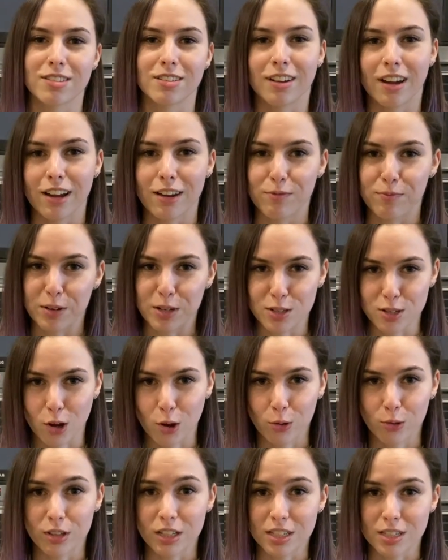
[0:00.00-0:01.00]
and I've been
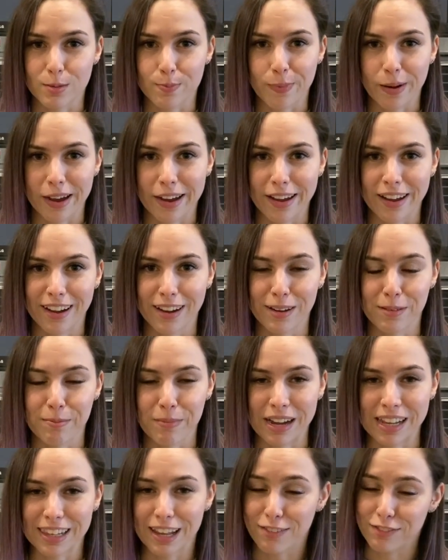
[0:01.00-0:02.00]
told this by
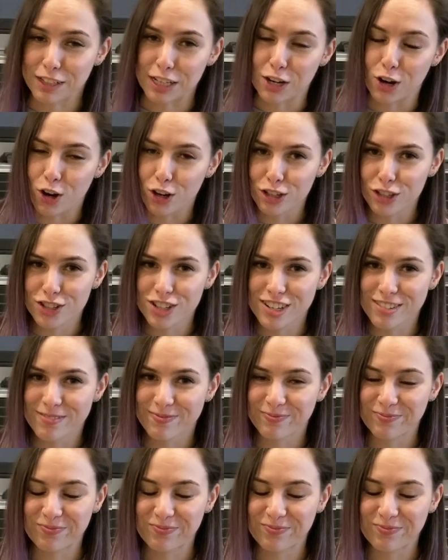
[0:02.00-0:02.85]
my lovely coach,